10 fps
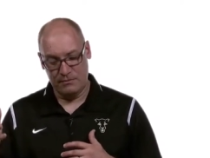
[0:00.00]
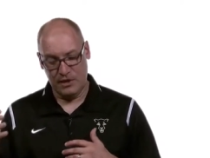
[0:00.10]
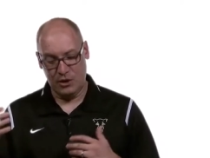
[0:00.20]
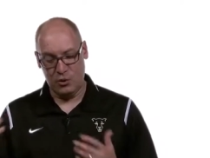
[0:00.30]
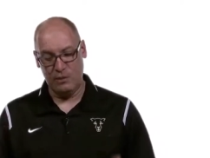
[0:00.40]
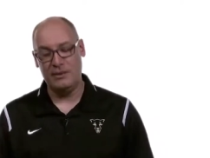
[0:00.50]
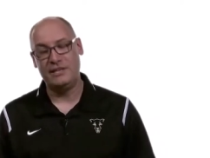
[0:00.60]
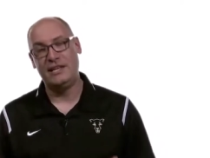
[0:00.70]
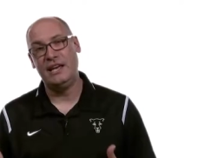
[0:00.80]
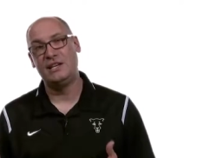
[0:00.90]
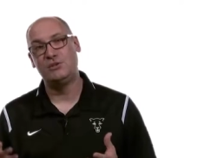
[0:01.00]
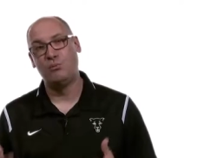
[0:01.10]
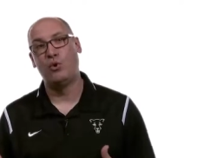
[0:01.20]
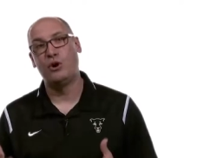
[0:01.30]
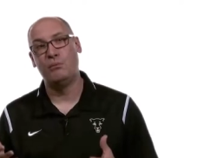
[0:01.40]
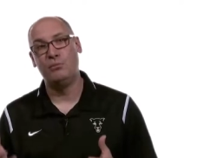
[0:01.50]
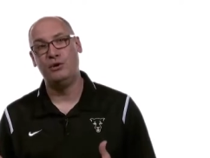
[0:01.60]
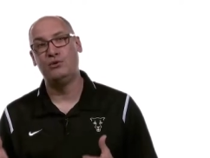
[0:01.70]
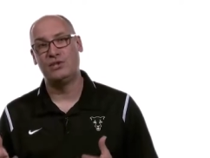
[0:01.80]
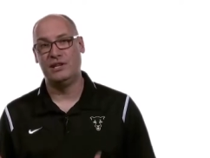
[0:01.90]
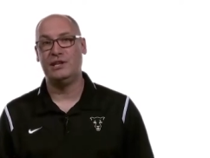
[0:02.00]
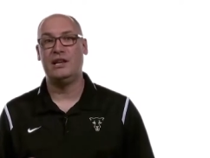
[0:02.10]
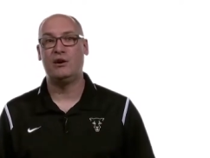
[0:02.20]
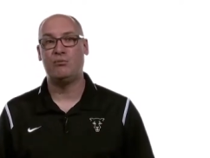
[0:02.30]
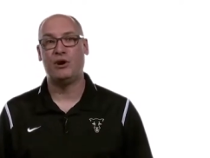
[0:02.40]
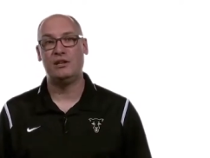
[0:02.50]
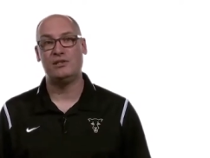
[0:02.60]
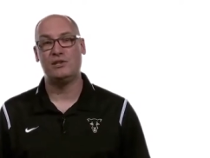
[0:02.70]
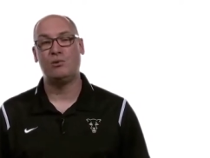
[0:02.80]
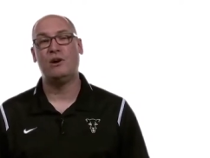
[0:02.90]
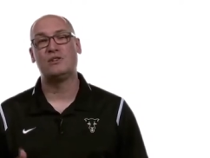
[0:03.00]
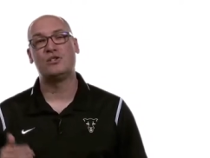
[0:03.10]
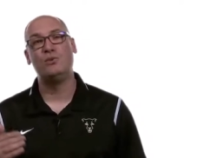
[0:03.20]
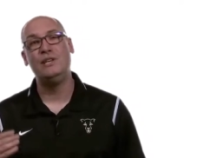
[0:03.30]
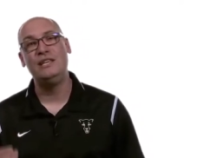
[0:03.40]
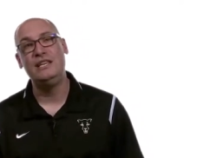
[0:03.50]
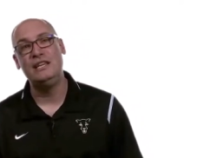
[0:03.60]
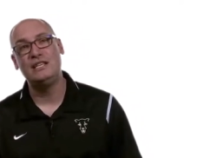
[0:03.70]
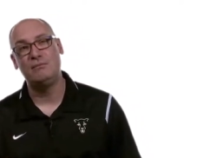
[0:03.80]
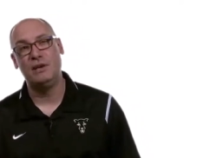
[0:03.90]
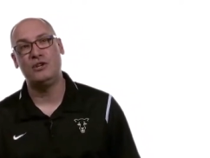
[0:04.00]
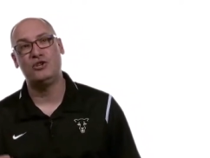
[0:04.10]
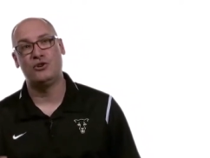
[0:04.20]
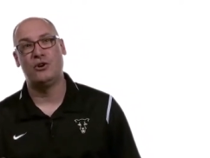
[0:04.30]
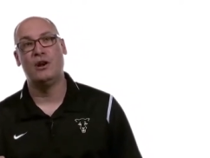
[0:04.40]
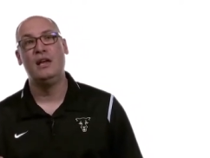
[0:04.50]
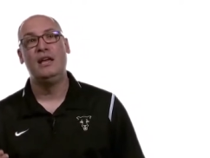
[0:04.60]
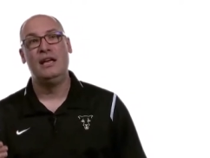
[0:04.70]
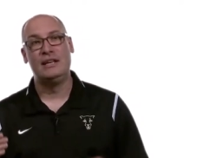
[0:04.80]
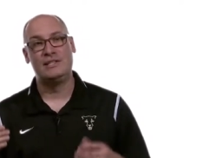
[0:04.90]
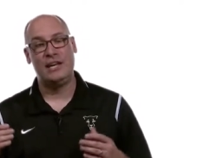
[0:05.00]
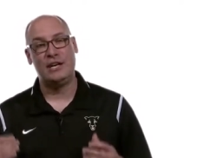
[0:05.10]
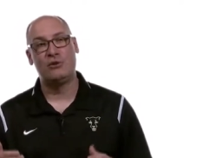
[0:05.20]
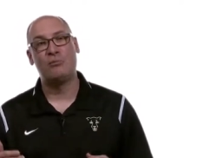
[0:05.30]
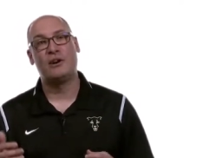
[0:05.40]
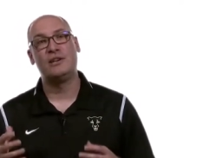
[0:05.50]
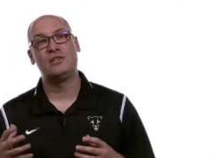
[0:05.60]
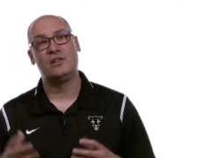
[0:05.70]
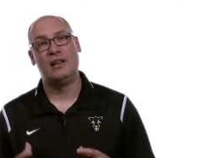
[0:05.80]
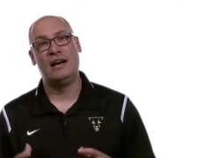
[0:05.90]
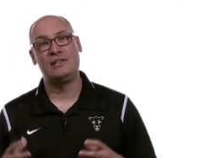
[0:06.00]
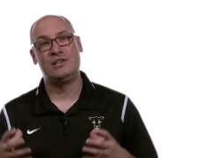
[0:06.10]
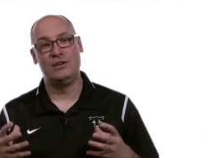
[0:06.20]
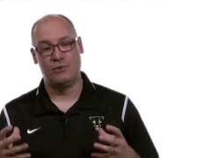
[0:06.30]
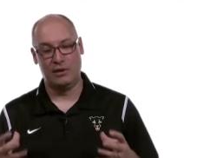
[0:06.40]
equipment takes more abuse in an enterprise as well. So we need to make sure it's enterprise class and